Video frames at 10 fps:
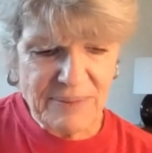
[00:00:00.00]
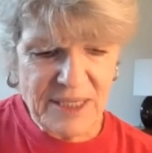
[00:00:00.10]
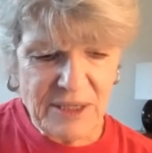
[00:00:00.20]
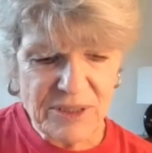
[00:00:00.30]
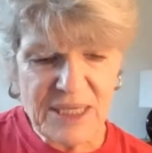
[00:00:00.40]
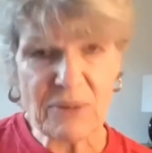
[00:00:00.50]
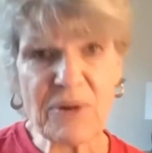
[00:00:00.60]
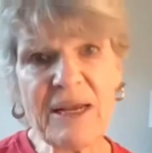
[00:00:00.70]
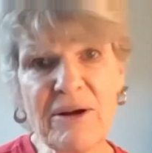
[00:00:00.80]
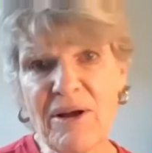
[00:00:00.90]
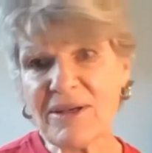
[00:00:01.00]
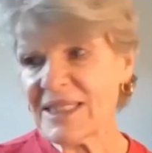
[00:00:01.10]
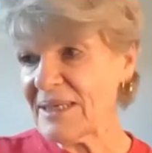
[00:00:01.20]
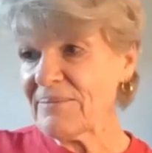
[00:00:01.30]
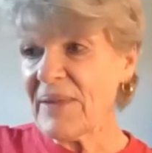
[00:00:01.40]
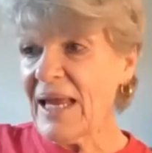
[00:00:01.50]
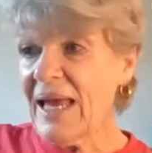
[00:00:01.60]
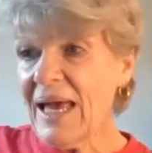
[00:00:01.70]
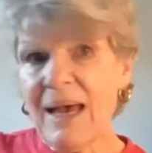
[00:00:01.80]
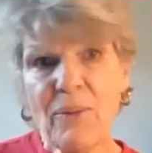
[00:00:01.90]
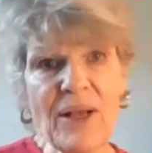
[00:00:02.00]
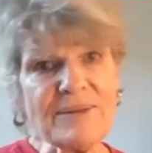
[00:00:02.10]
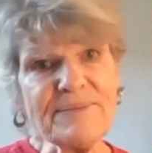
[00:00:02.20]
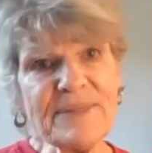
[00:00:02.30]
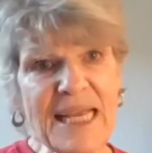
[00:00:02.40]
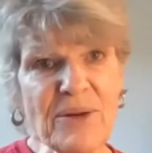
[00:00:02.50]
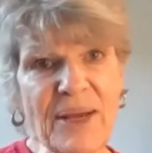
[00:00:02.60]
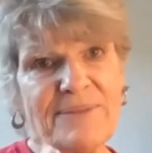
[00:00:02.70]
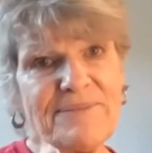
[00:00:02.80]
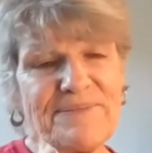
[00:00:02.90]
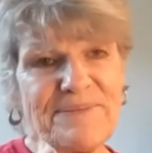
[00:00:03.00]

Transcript: Seekers Network here in Austin. Will, take it away.